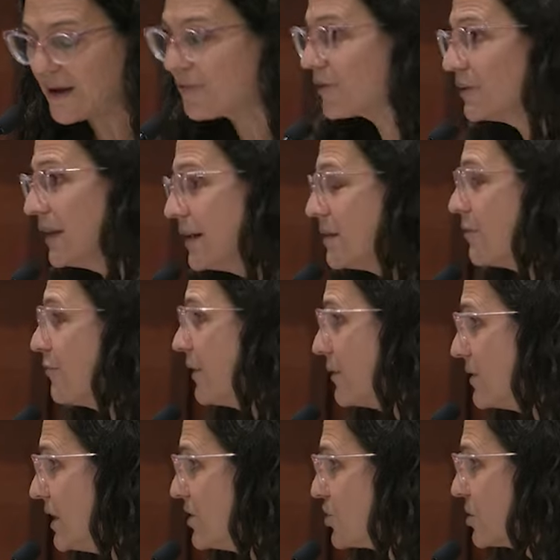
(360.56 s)
could ever lay the
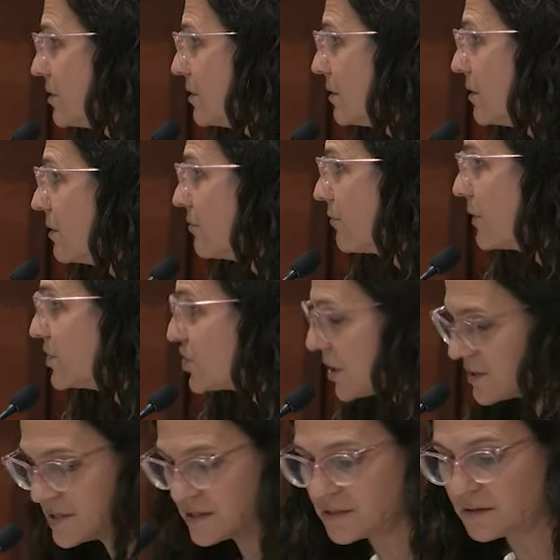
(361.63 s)
foundation for a
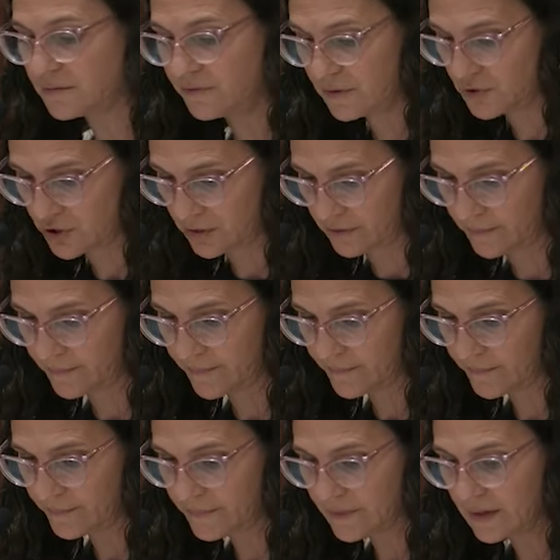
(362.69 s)
just future.
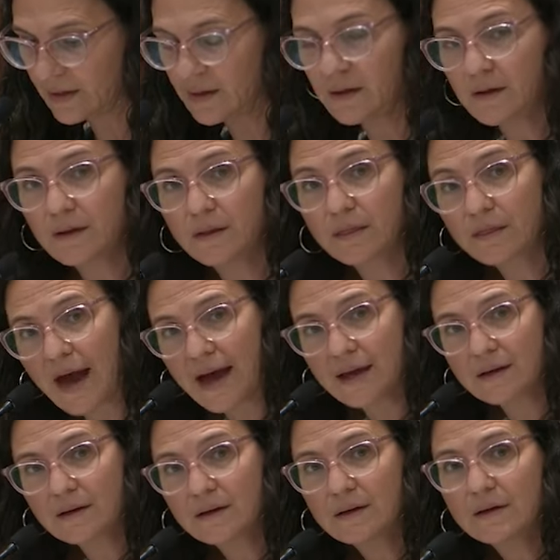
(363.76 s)

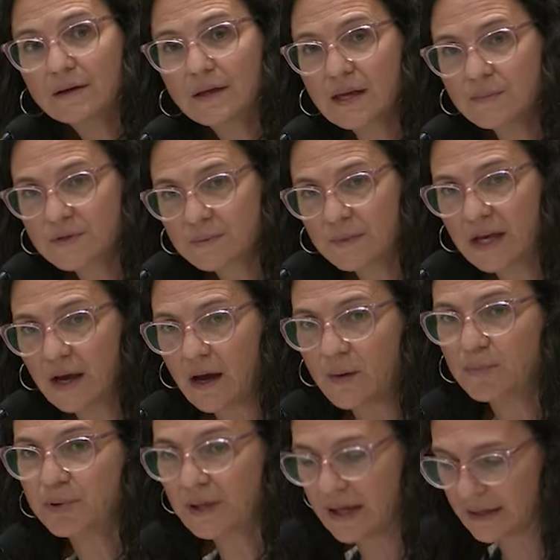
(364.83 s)
That keeps me
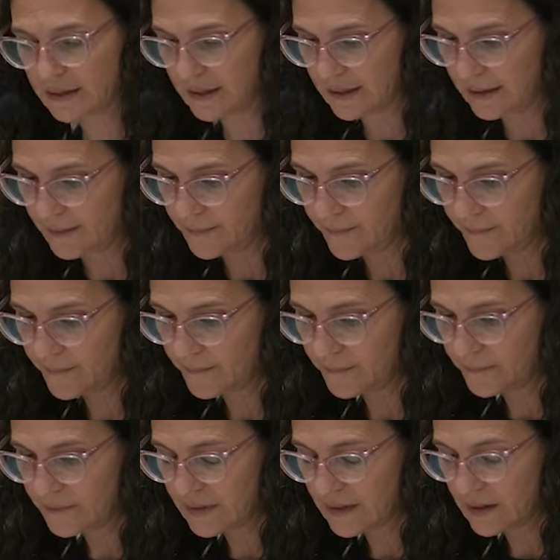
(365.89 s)
up at night.
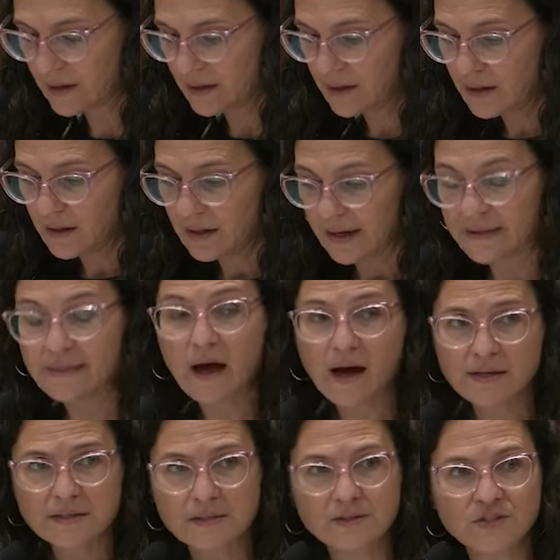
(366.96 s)
And the
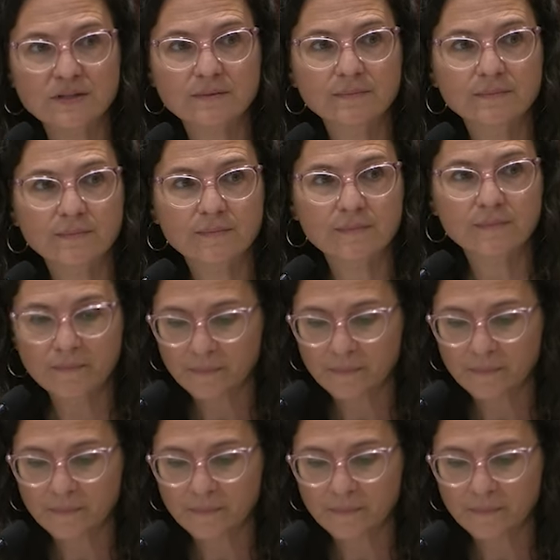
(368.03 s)
hostages.